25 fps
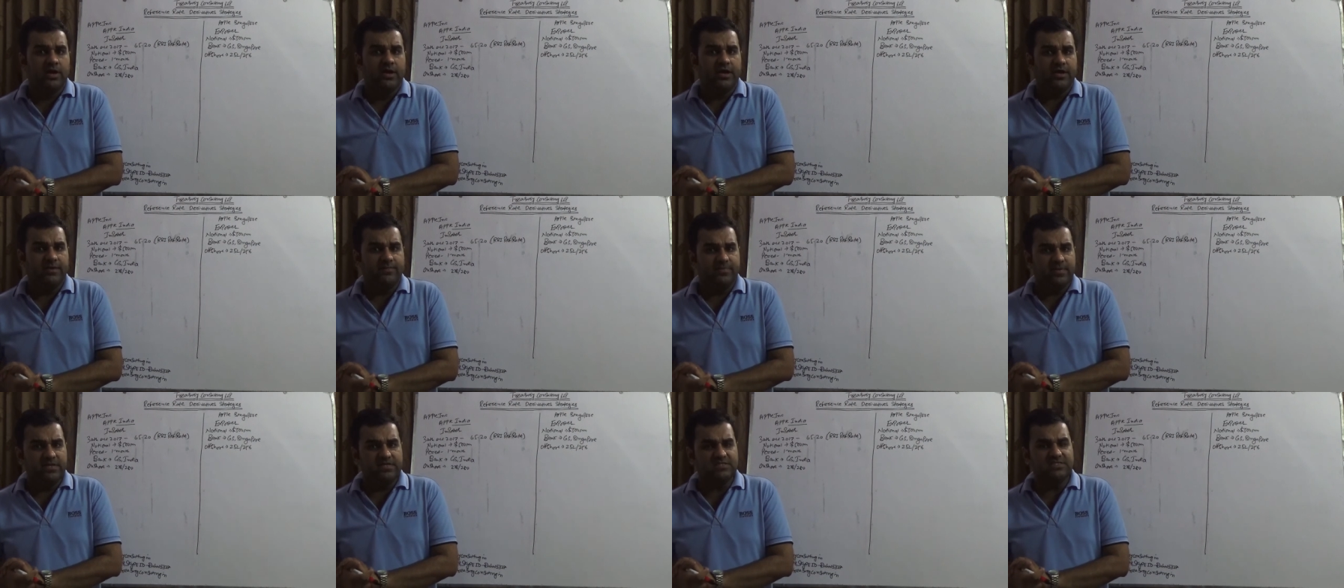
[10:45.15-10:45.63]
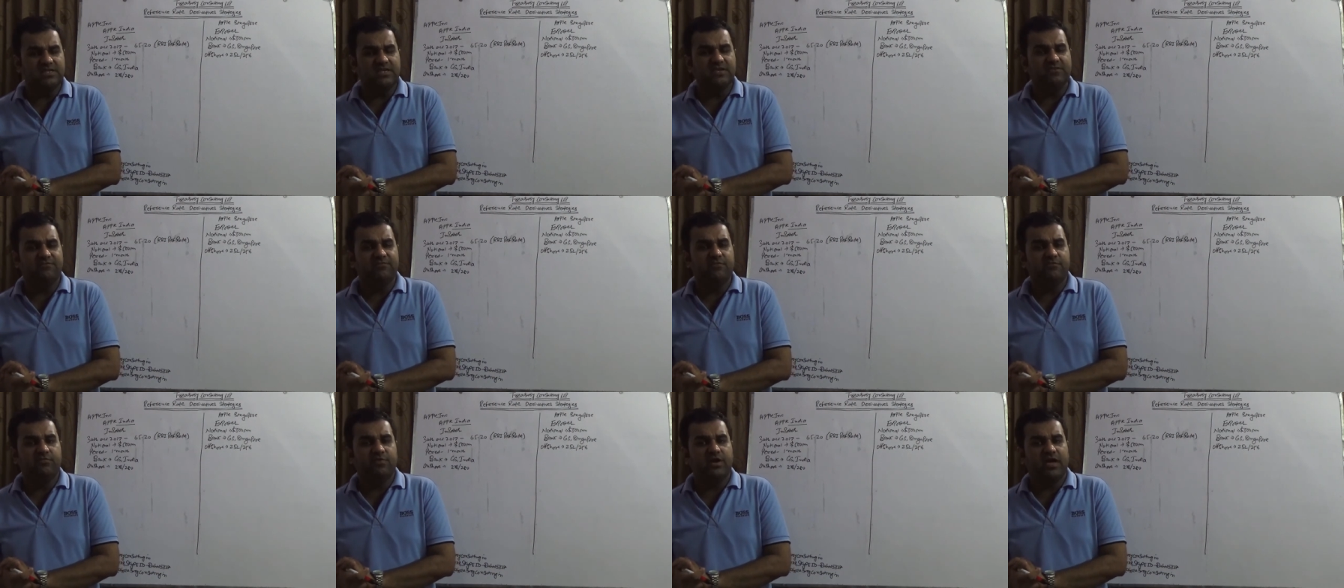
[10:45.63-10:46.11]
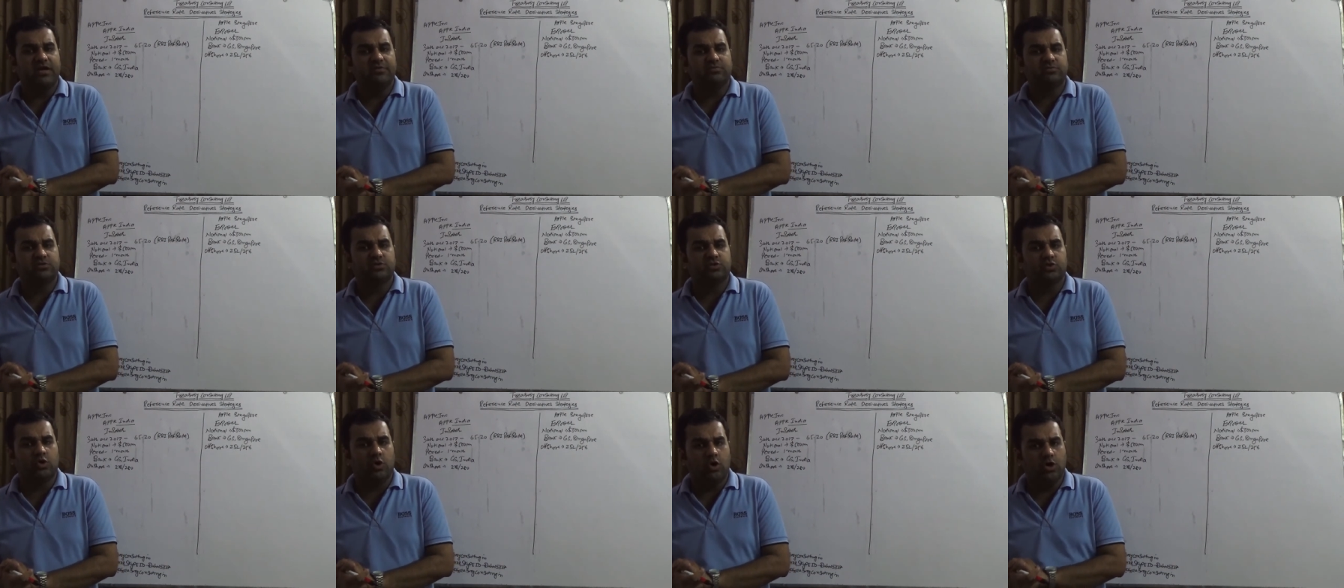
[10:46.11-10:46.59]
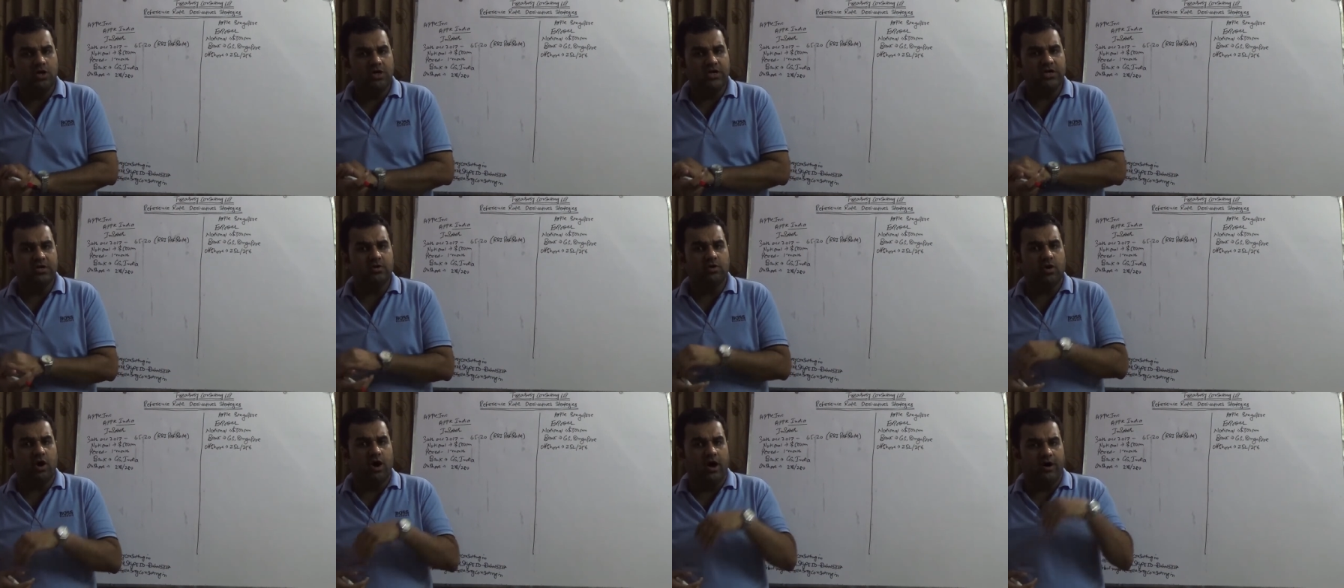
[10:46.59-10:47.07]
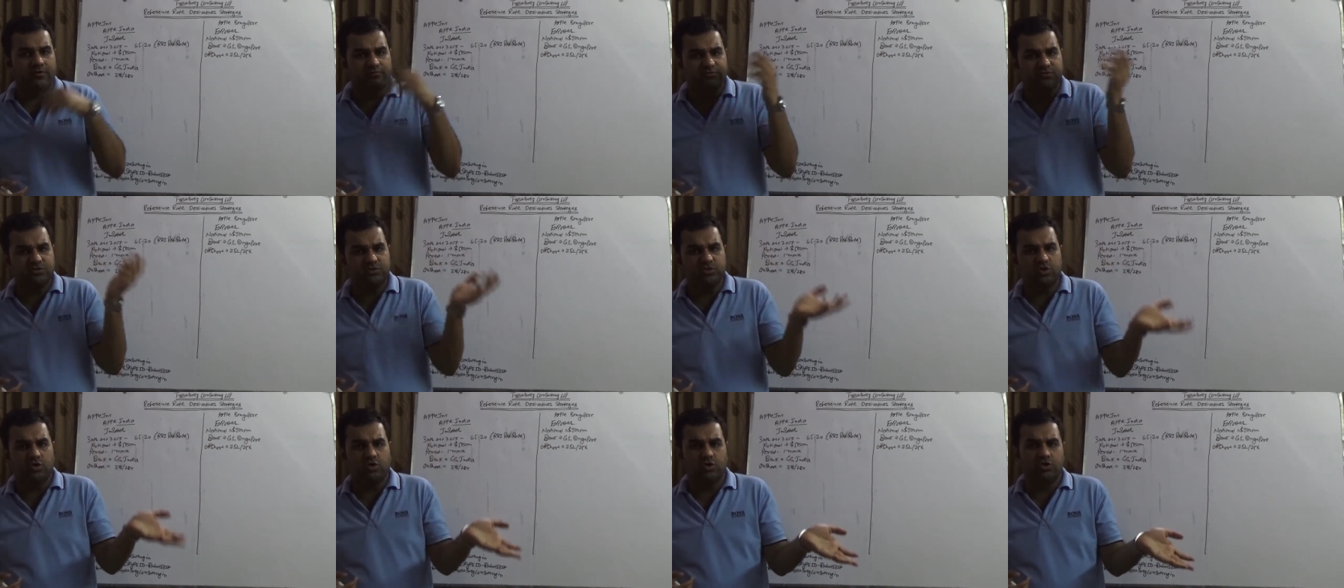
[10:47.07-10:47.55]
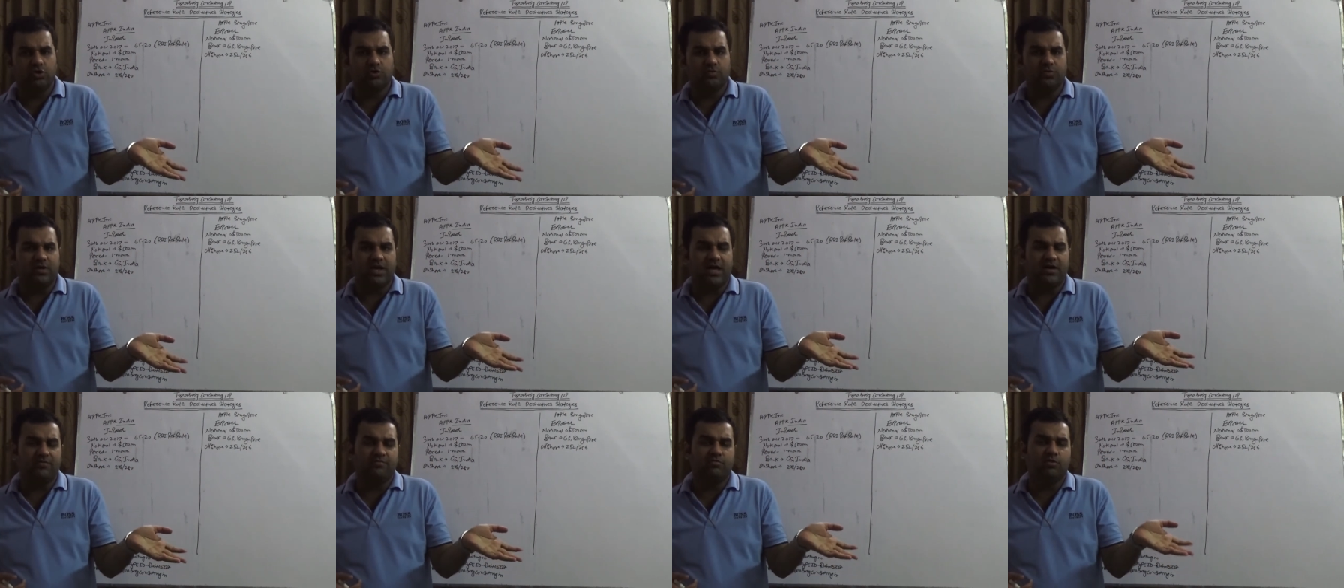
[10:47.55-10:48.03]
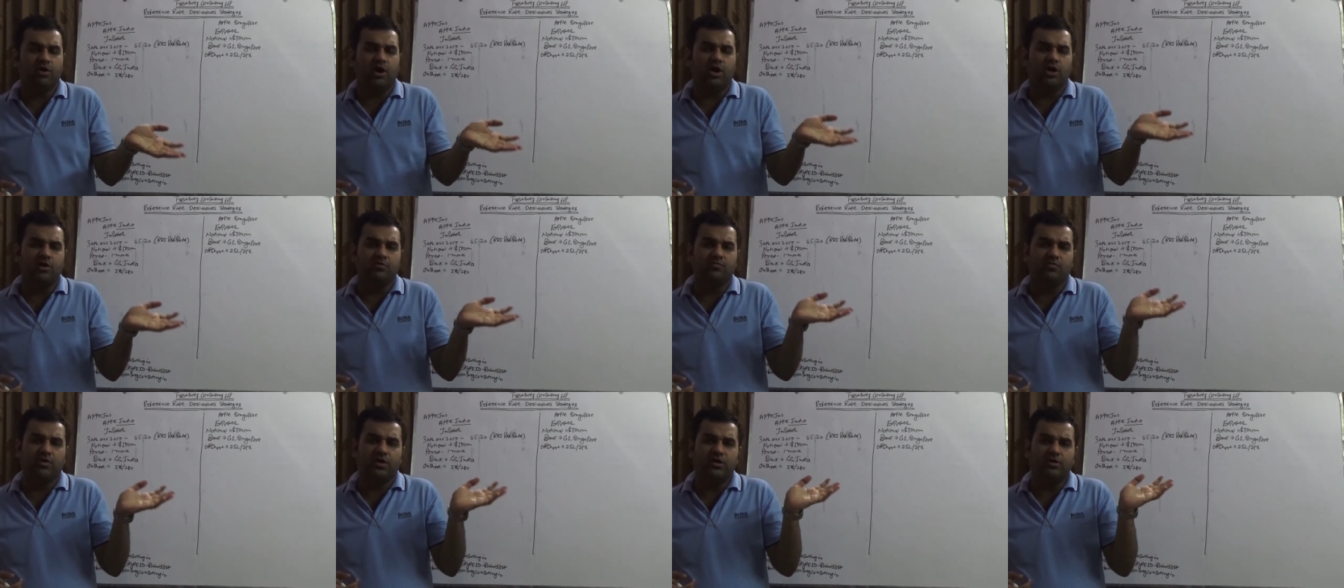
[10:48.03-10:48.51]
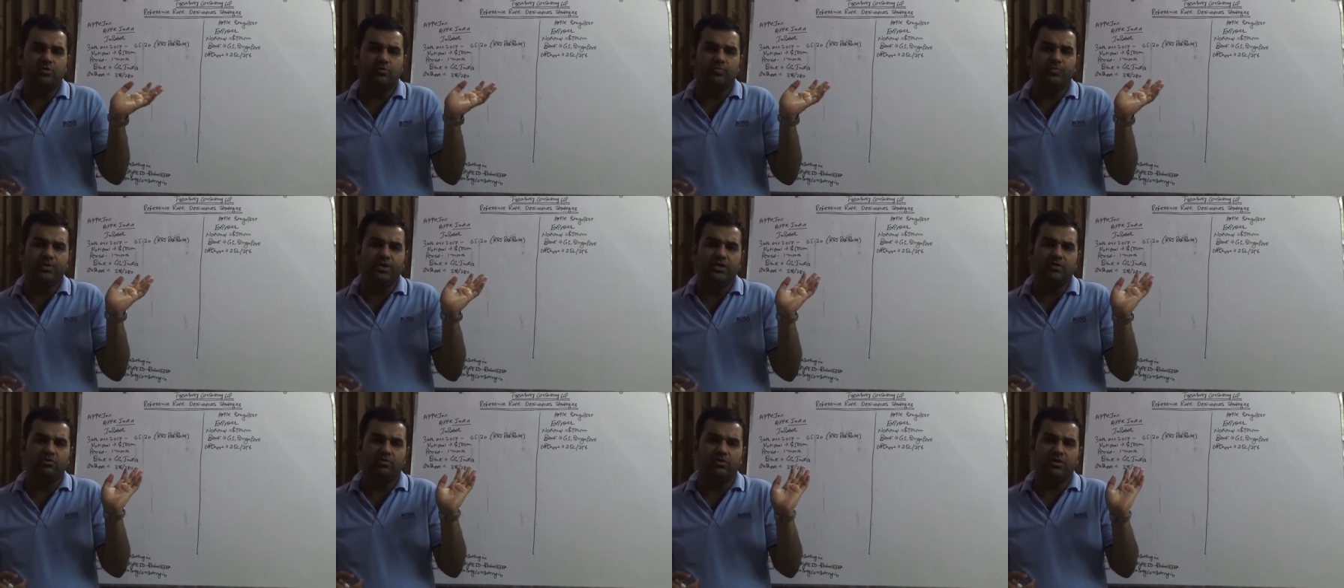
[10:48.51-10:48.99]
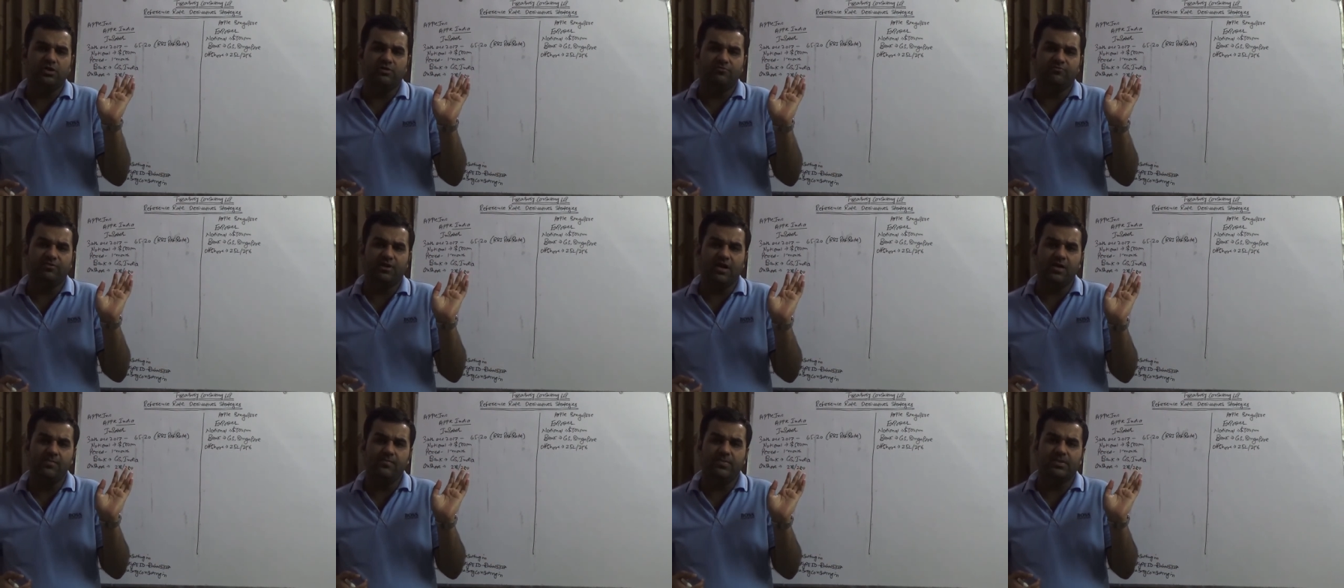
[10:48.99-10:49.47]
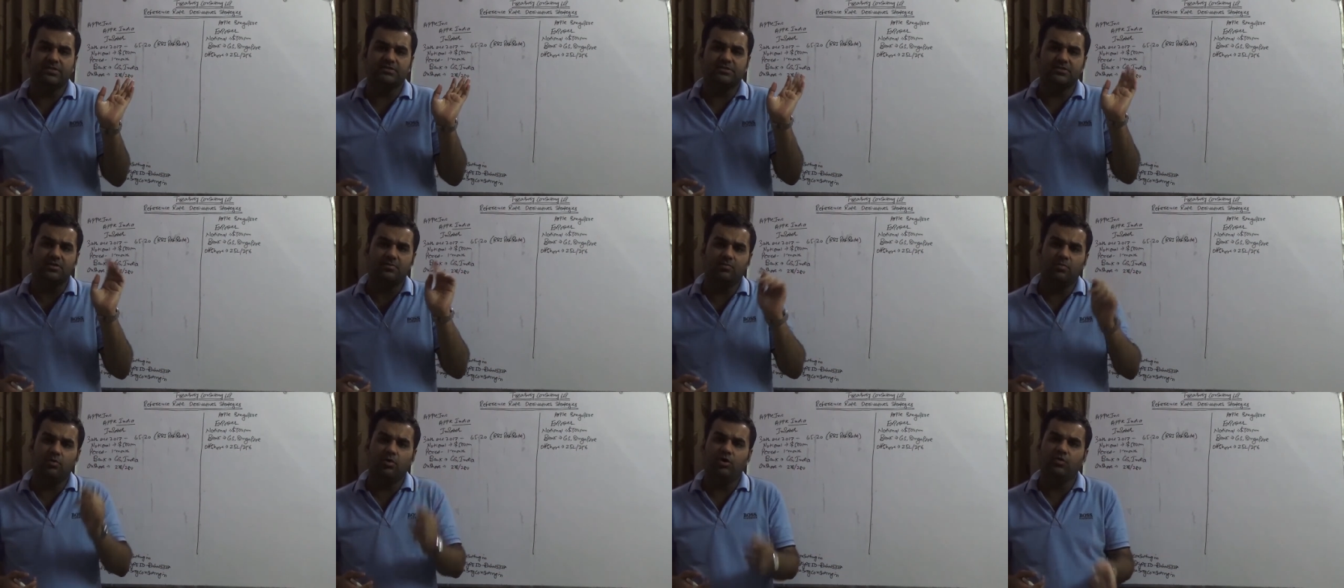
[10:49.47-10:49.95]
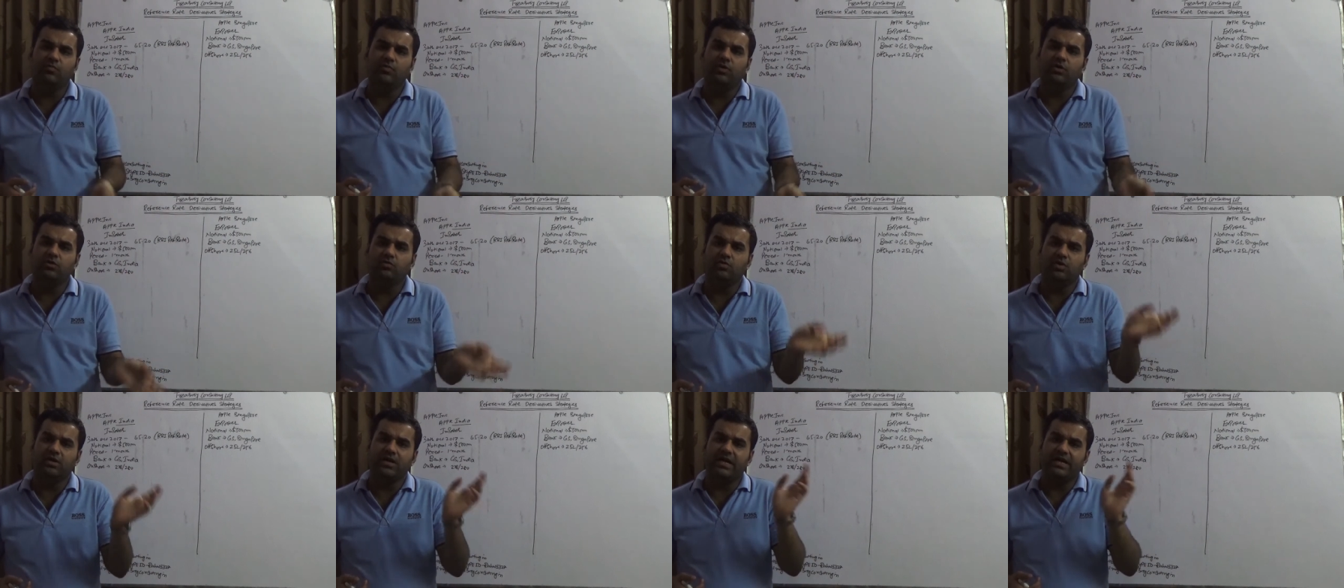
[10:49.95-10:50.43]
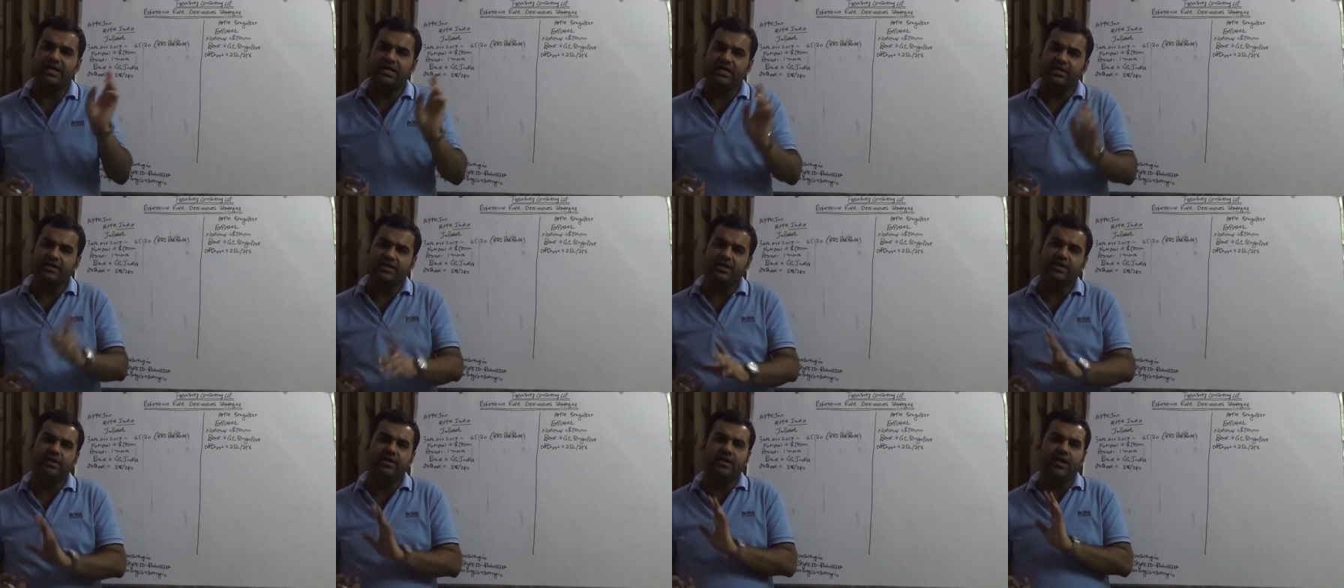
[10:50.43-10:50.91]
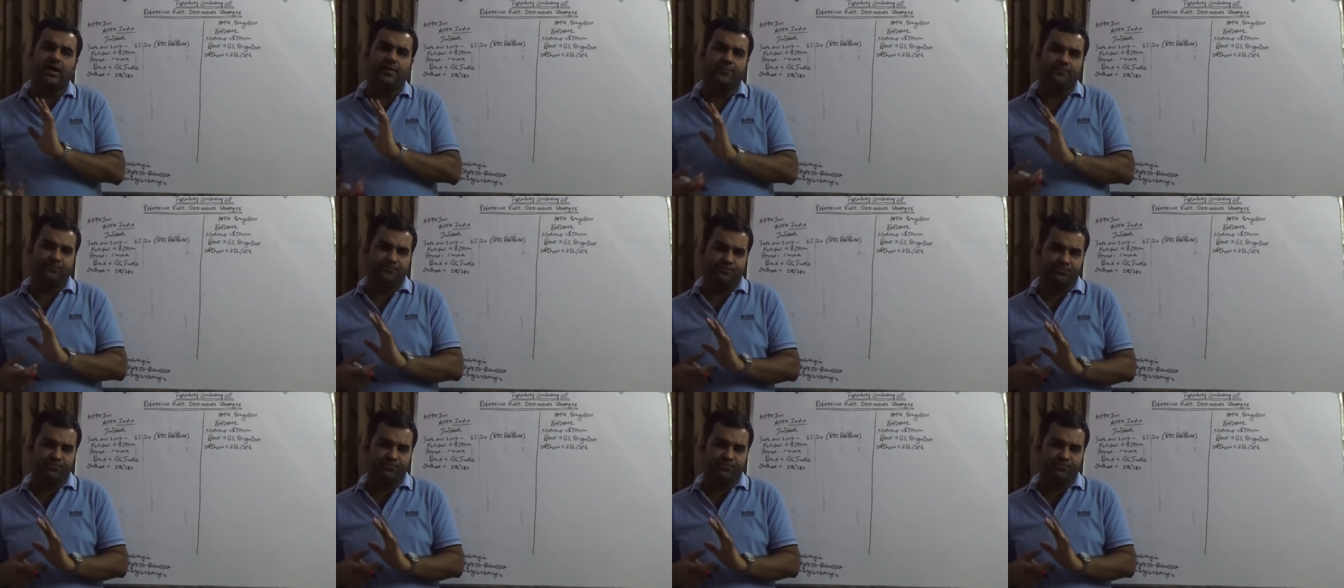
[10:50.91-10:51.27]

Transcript: it means that if you would have sold it offshore you would have got 1 rupee 25 paisa more what you are getting in india